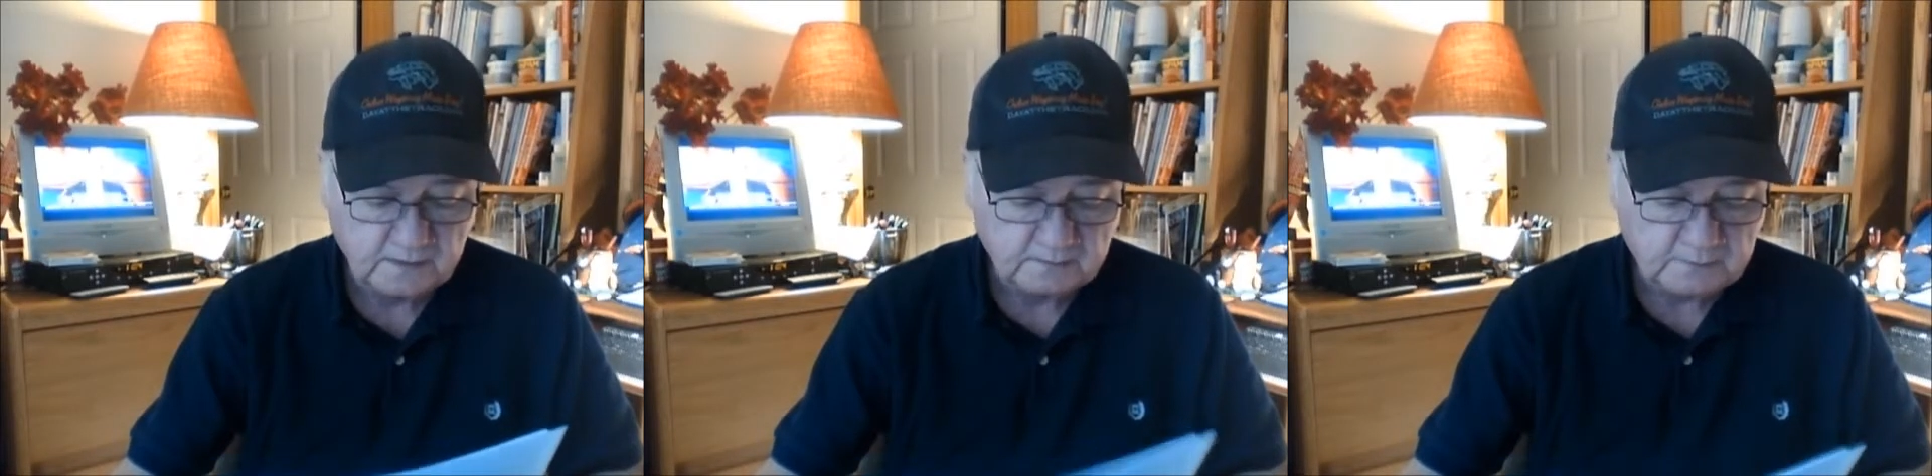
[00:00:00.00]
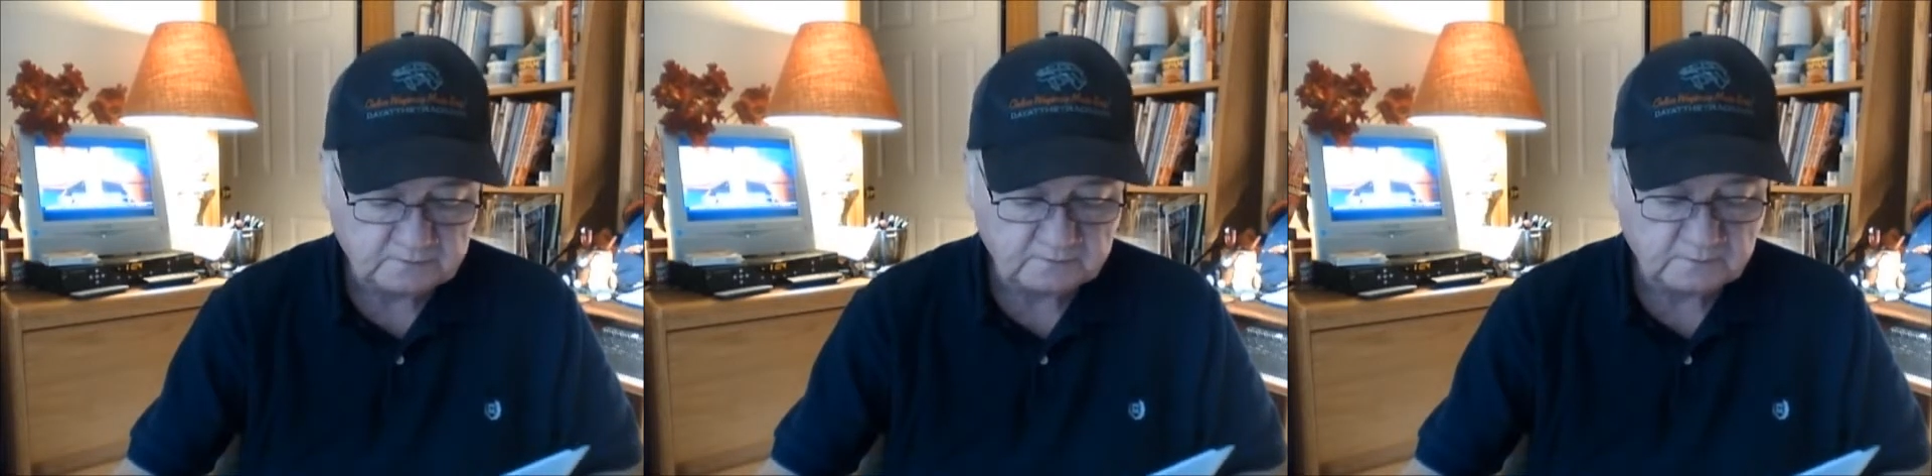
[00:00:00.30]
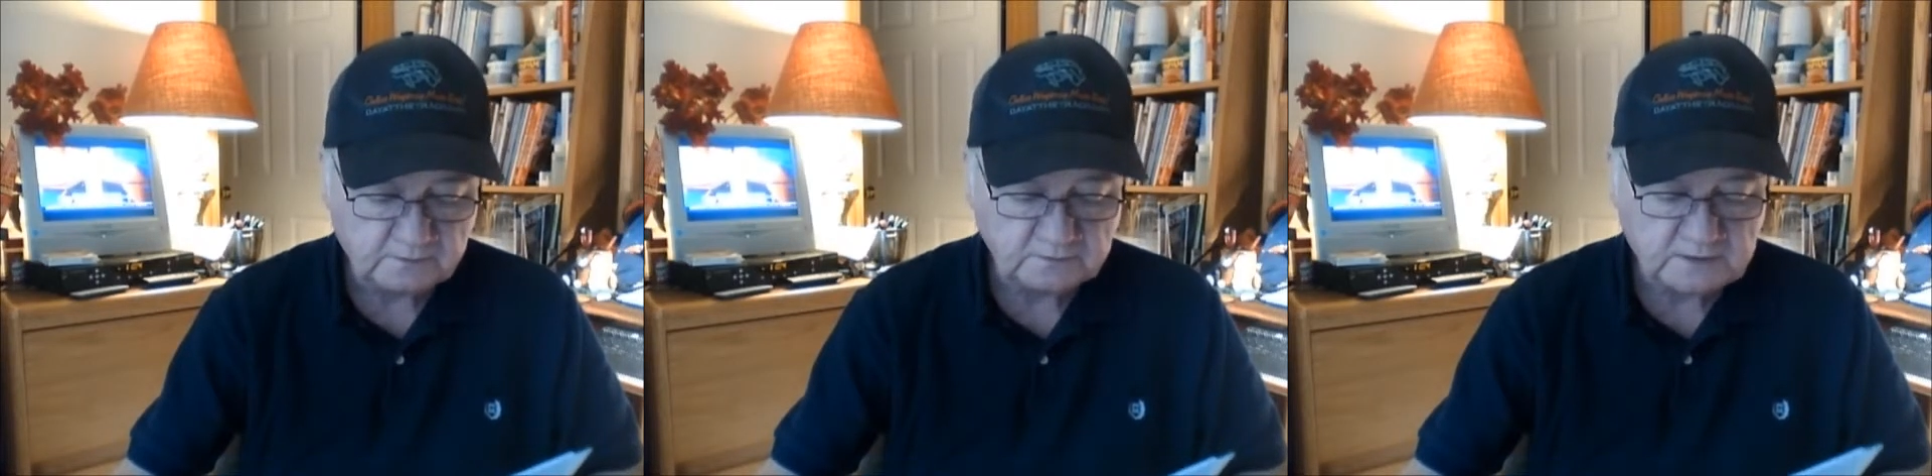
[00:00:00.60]
Bonus
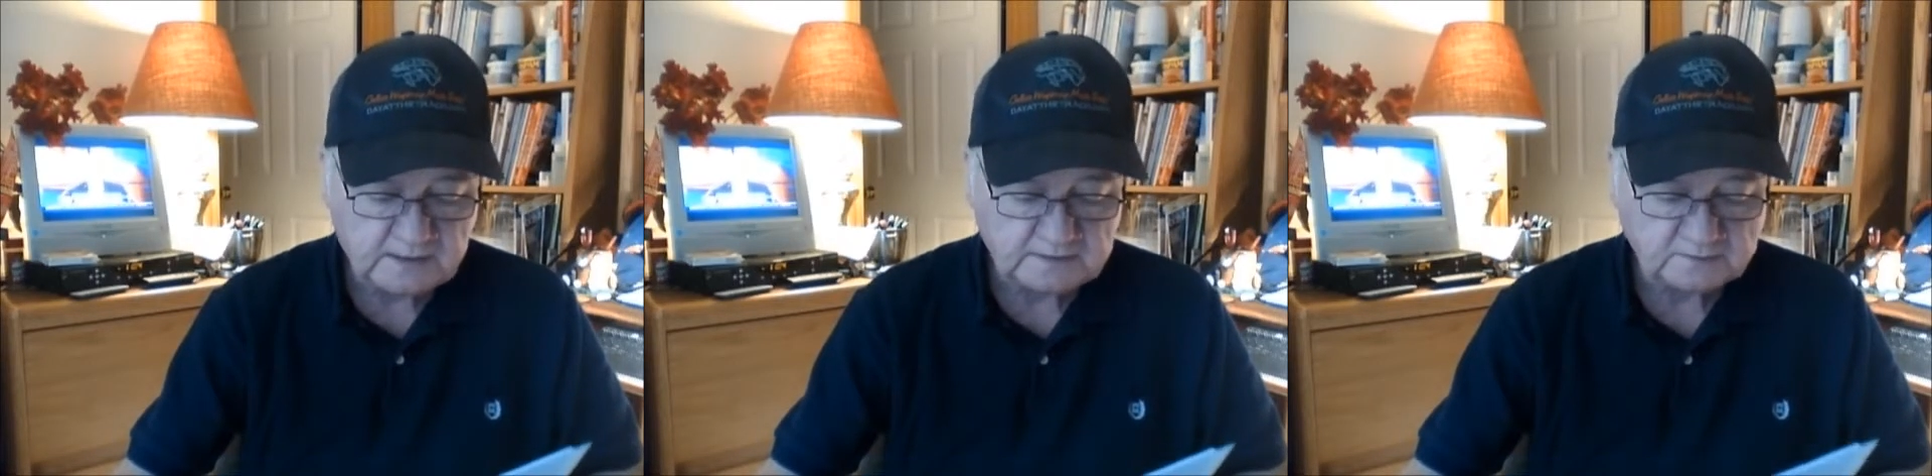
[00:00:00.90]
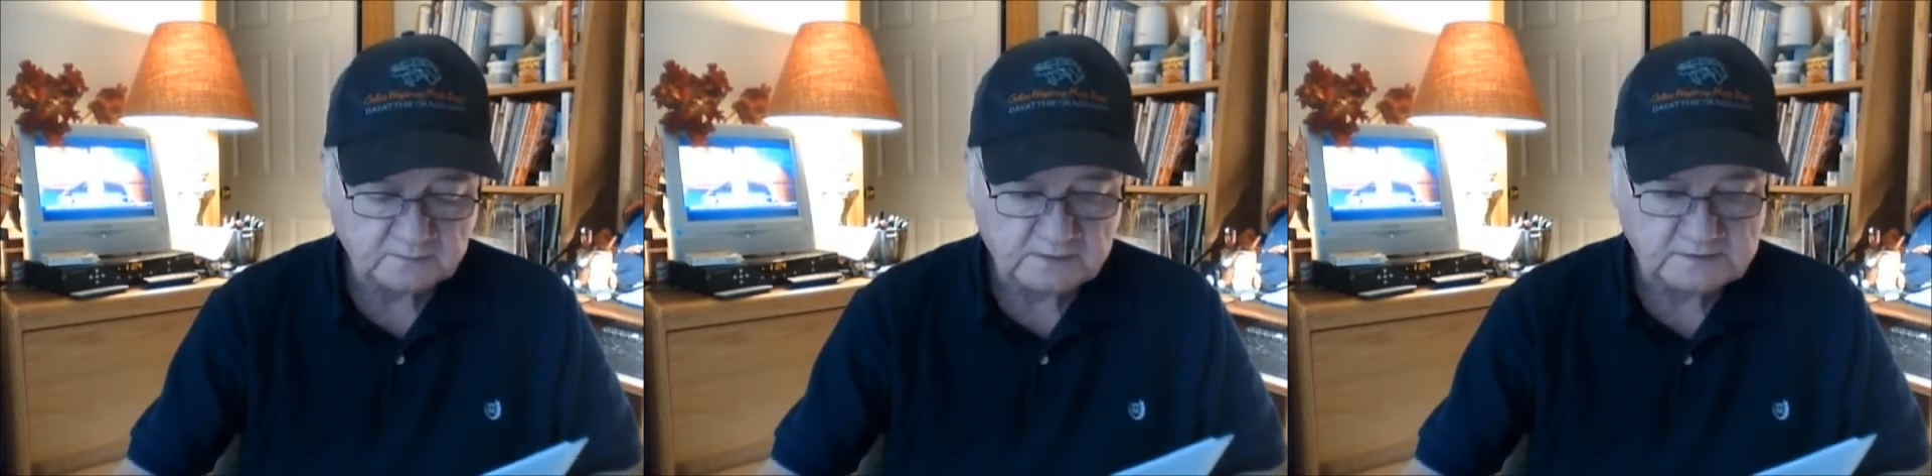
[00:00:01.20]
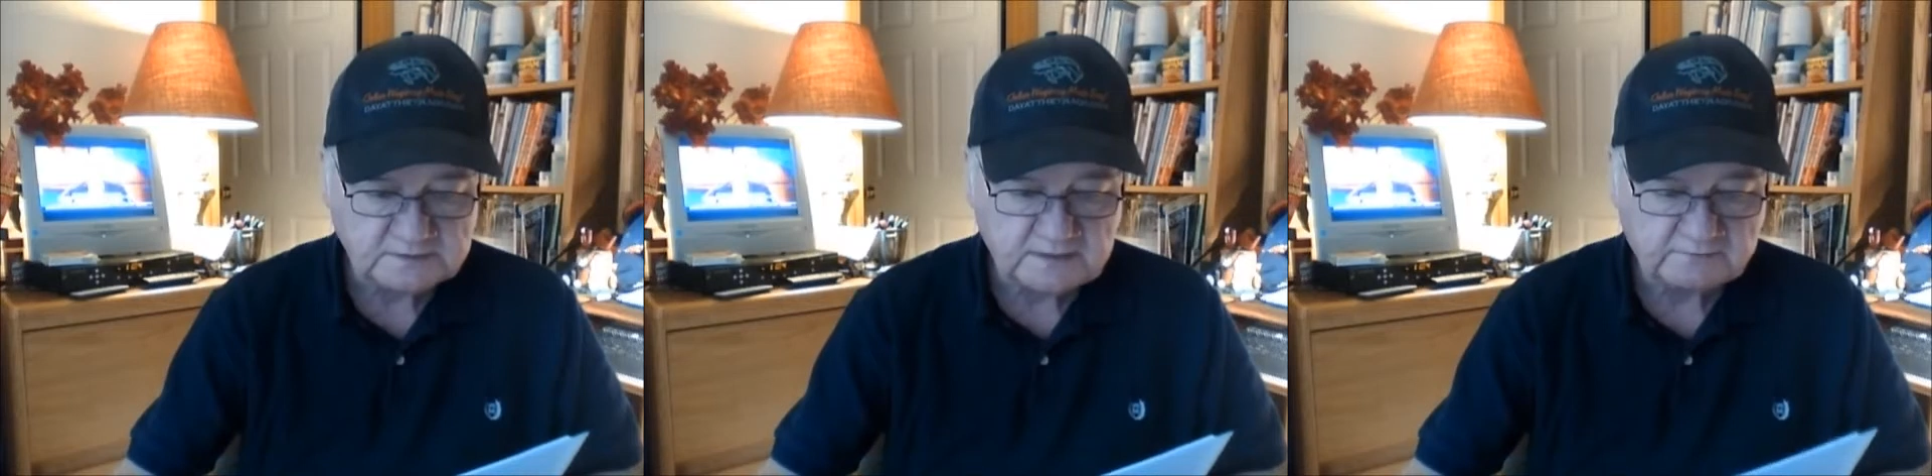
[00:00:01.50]
long shots, race
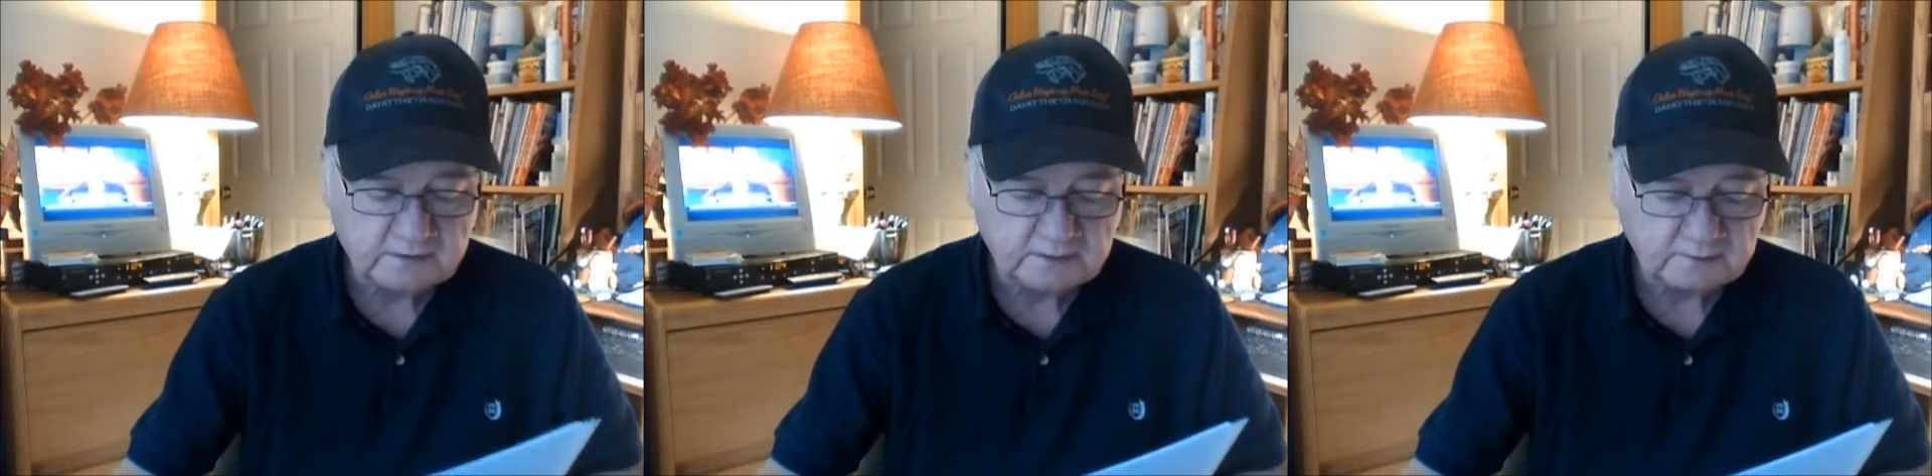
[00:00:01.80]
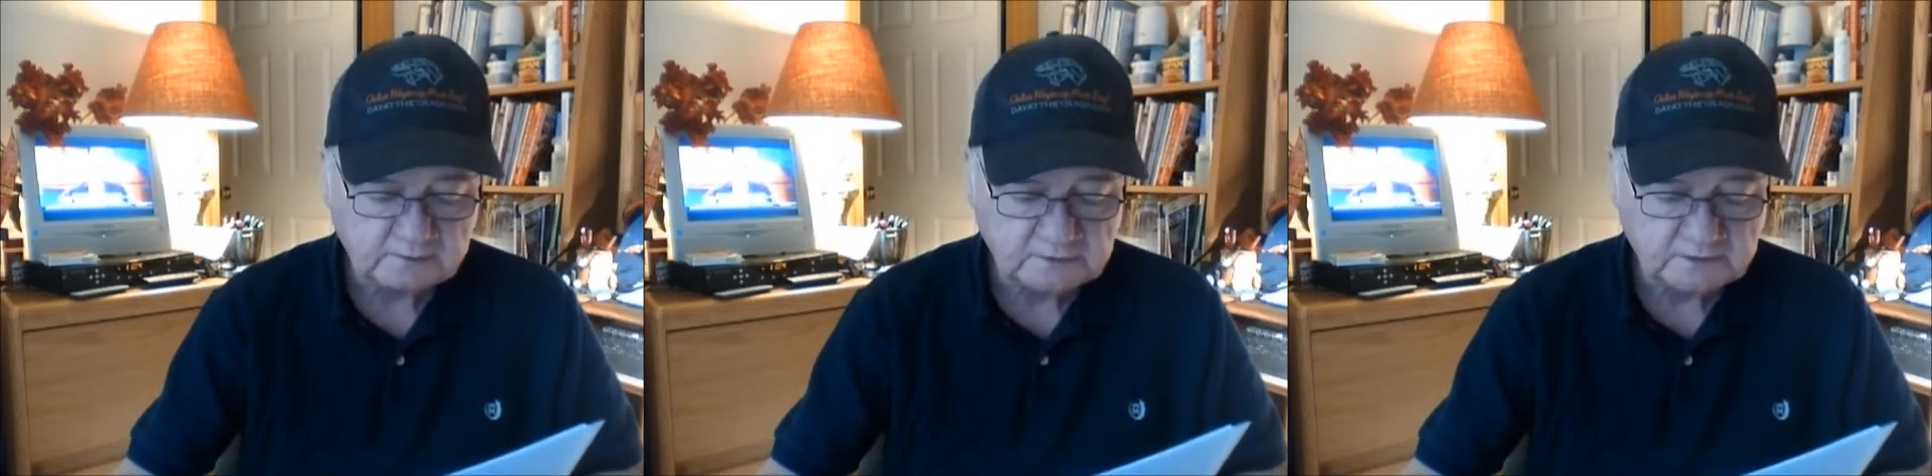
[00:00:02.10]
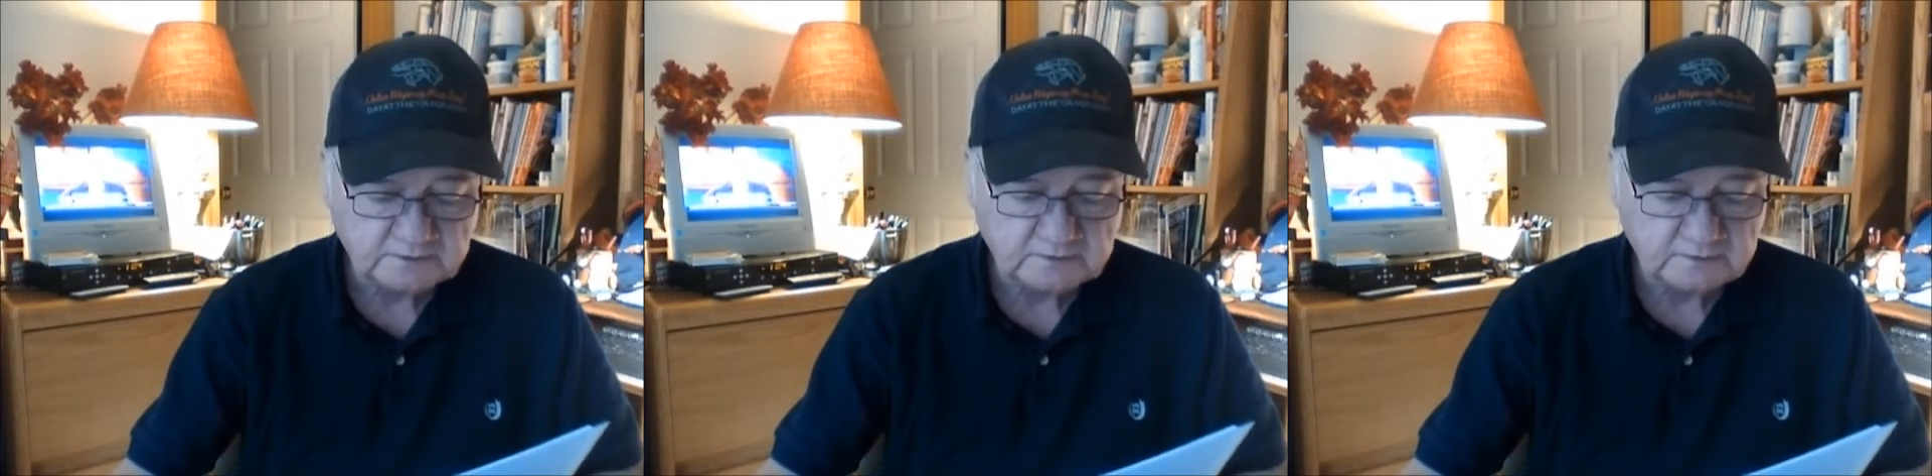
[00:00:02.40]
seven here at
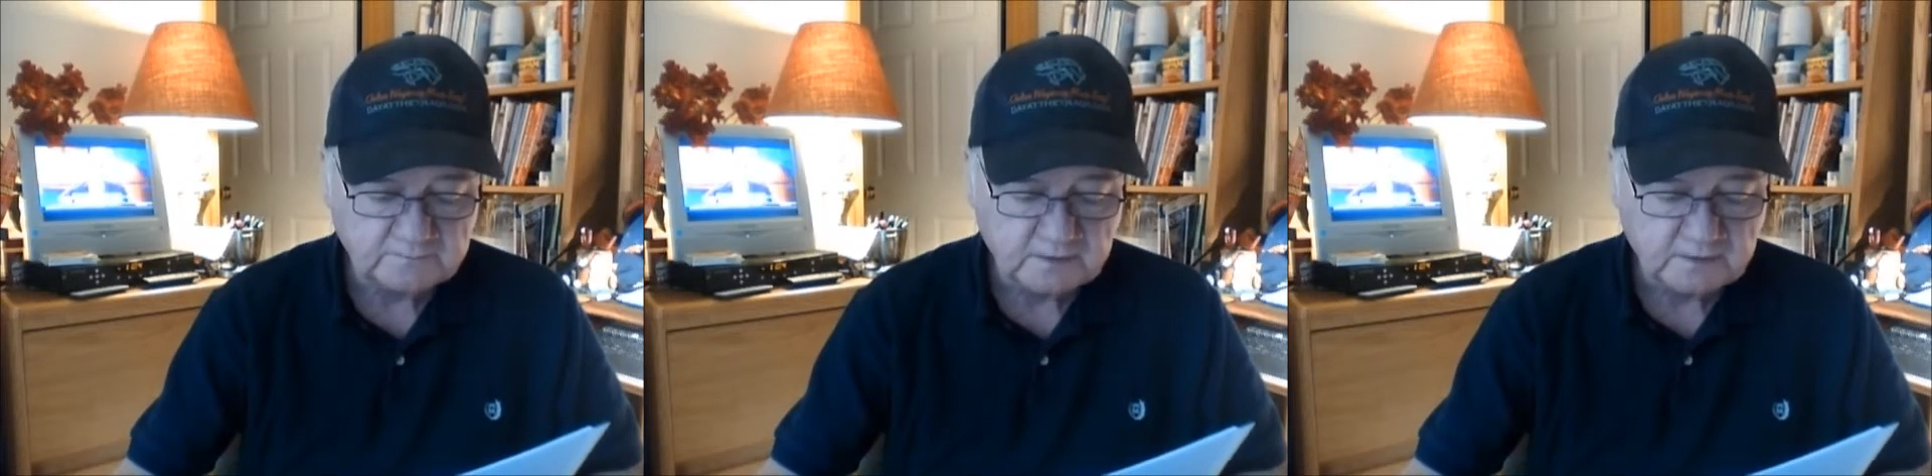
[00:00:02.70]
Chester.